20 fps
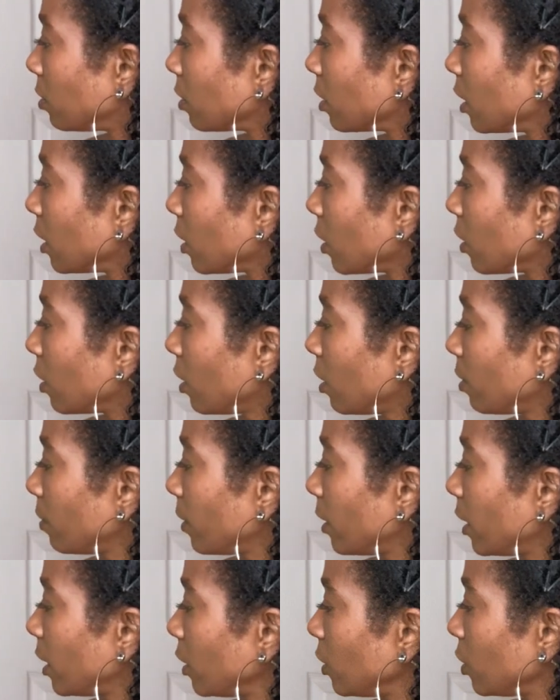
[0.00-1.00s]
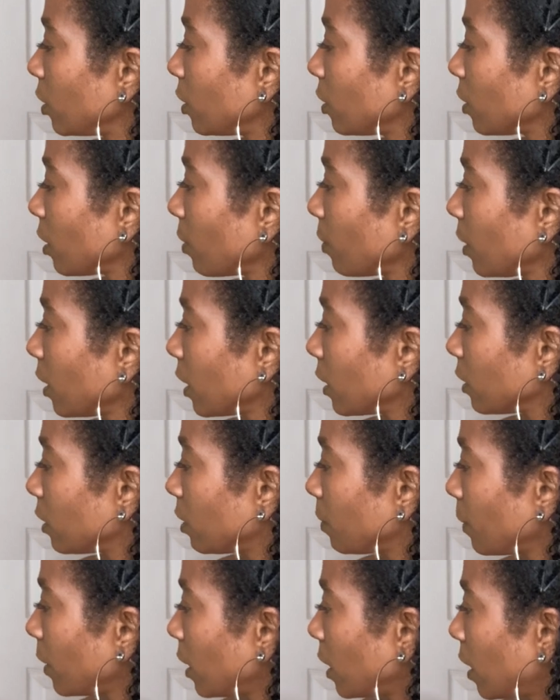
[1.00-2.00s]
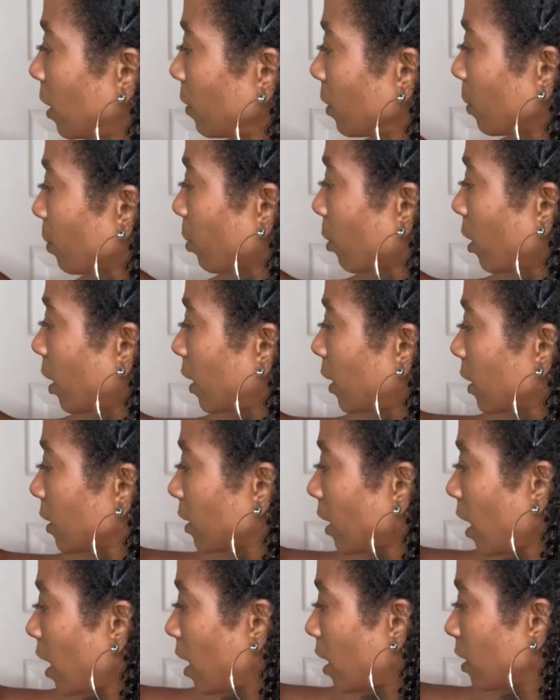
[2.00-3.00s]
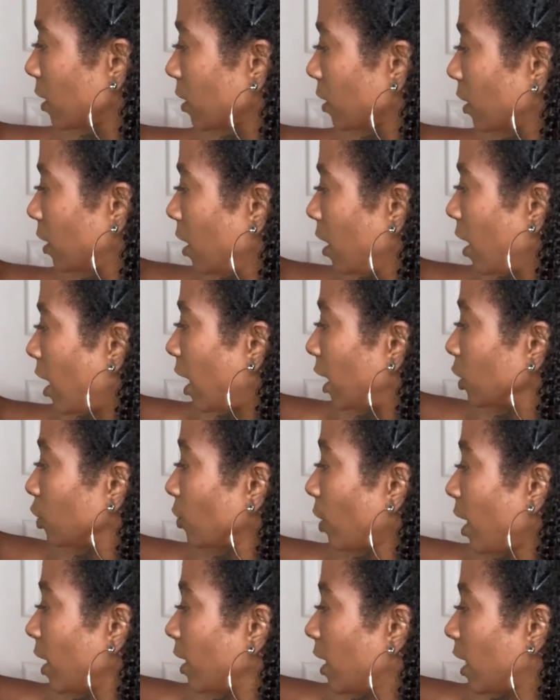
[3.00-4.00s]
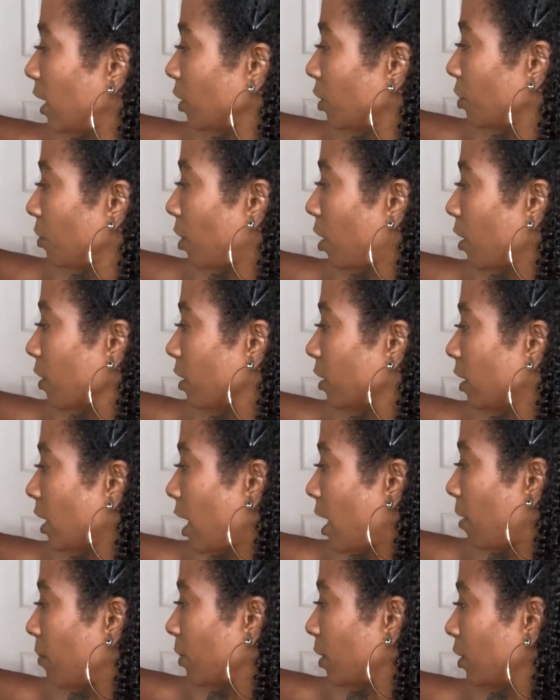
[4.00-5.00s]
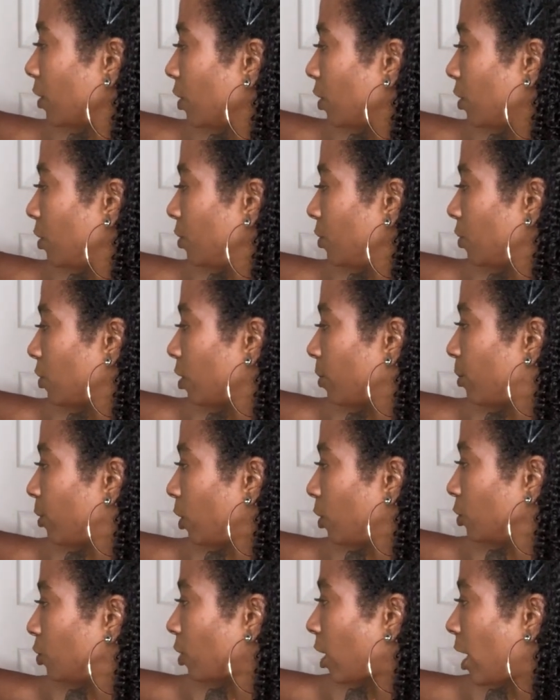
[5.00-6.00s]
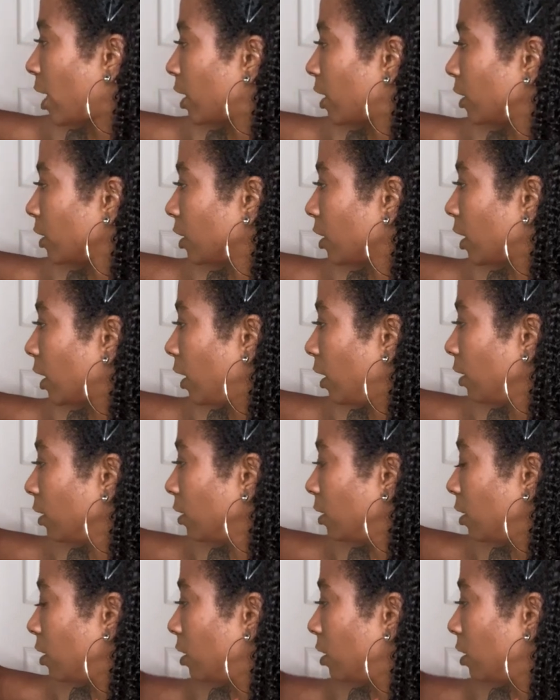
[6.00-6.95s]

And you know what? Just so we can speed up the process, I try not to all the time use the blow dryer to